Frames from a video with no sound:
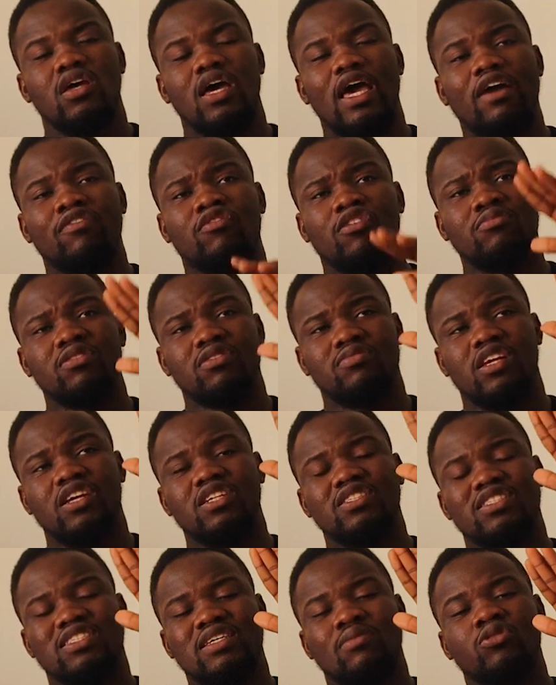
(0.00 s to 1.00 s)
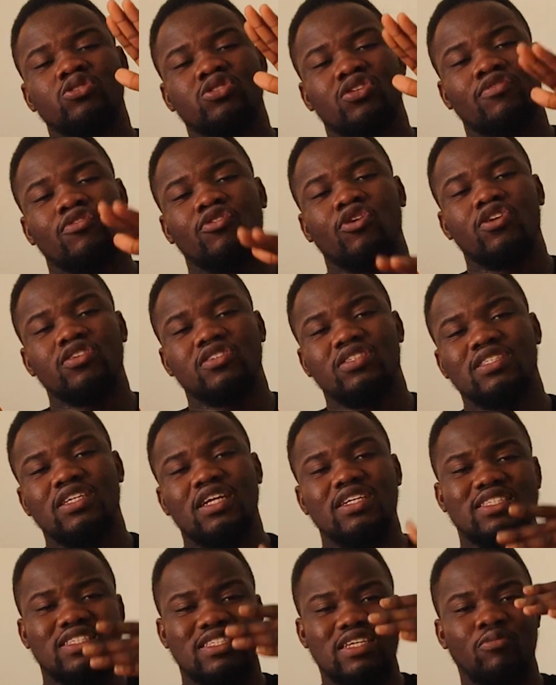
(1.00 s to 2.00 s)
and
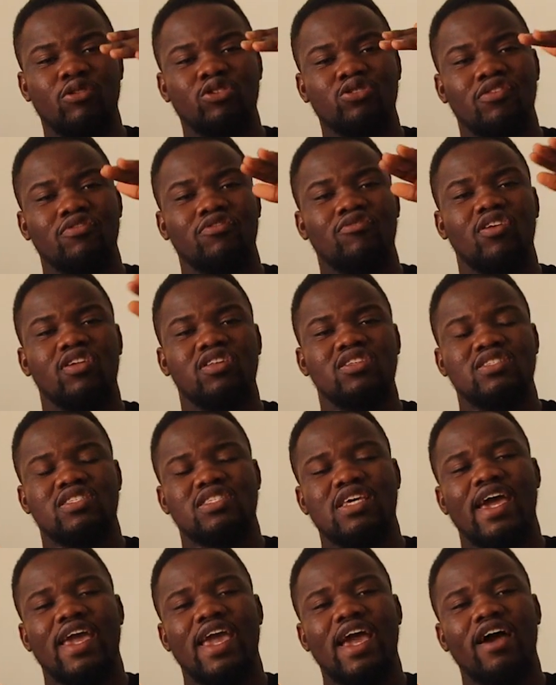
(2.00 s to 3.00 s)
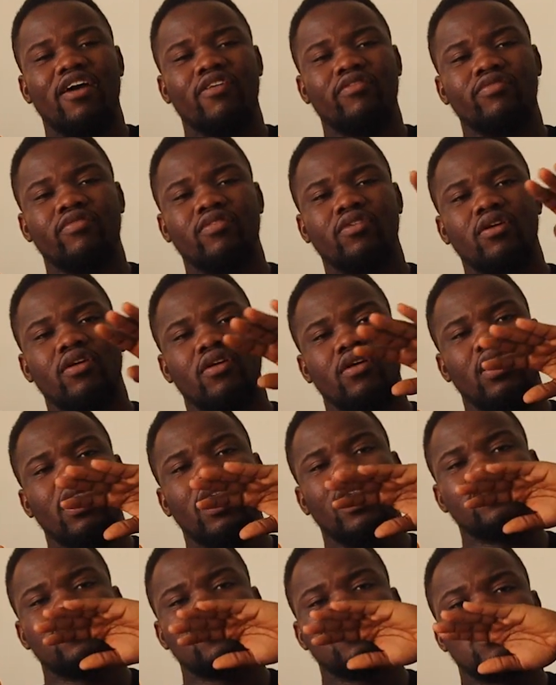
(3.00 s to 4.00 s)
this is the amount of credits I have,
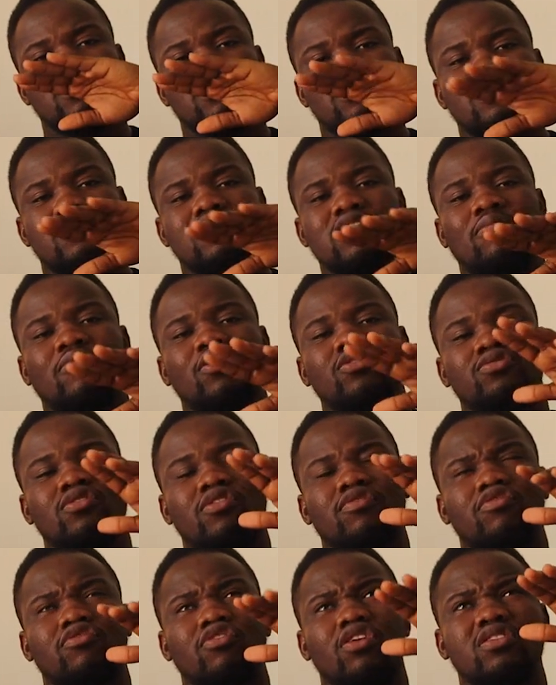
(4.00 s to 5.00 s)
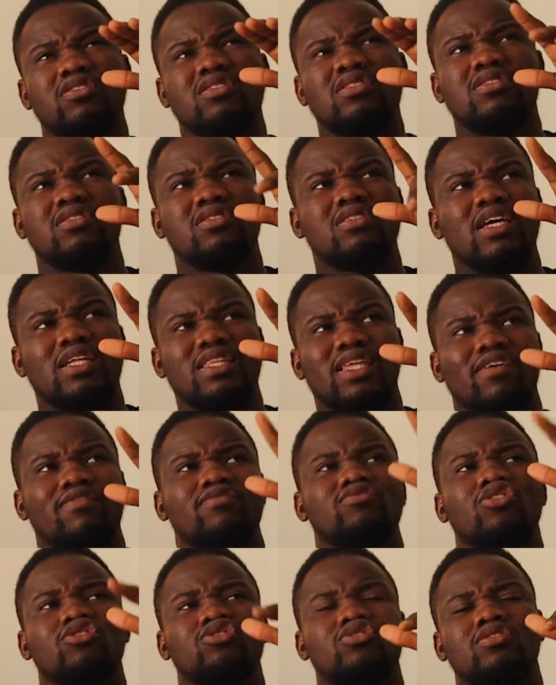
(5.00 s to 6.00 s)
and this is the amount of credits that
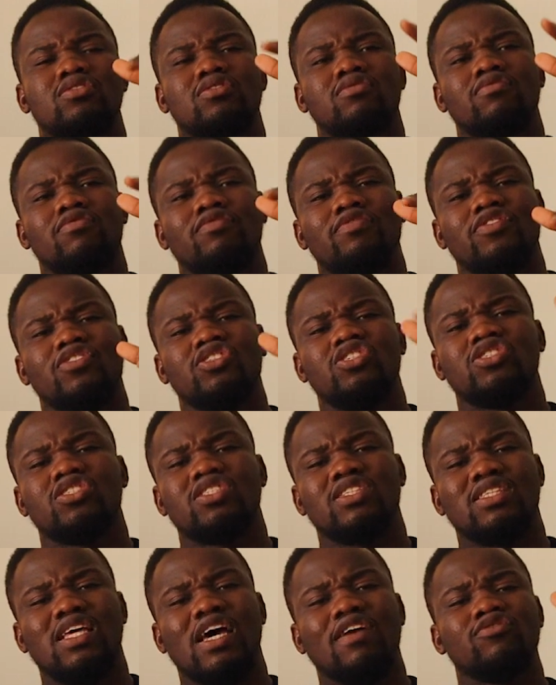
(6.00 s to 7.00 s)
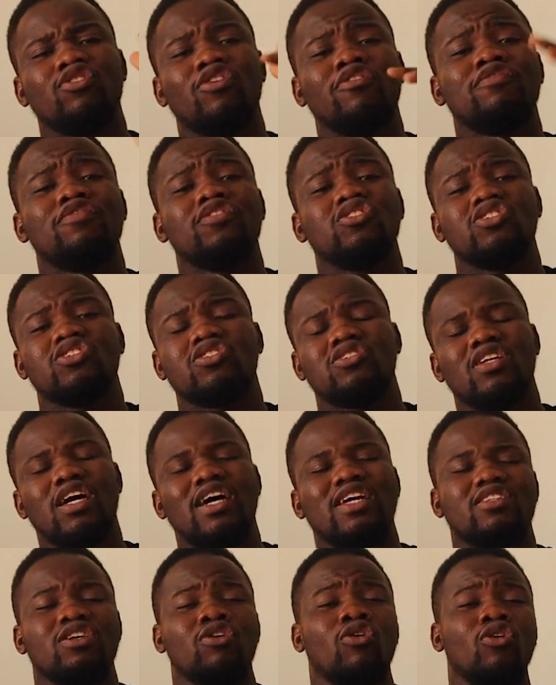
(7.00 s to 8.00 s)
I've not finished
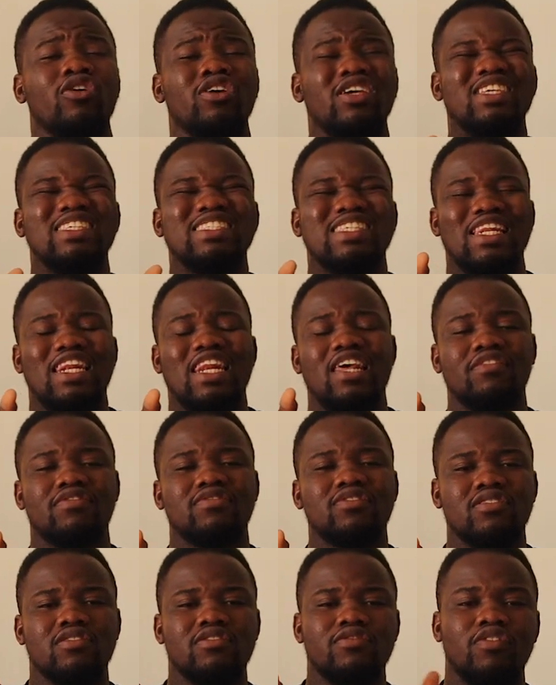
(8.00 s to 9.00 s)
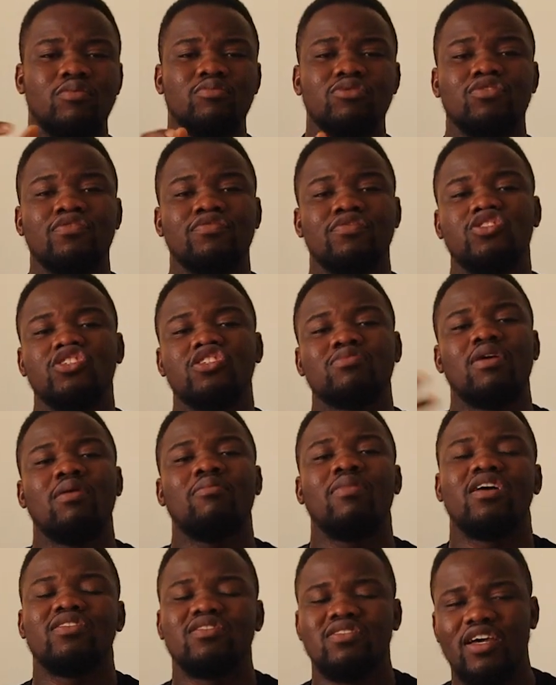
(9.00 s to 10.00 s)
that, or is left for me to finish my
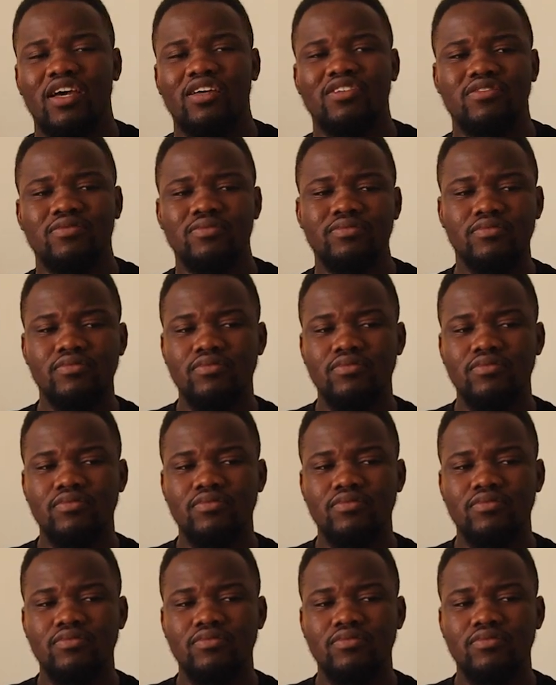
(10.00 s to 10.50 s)
master's.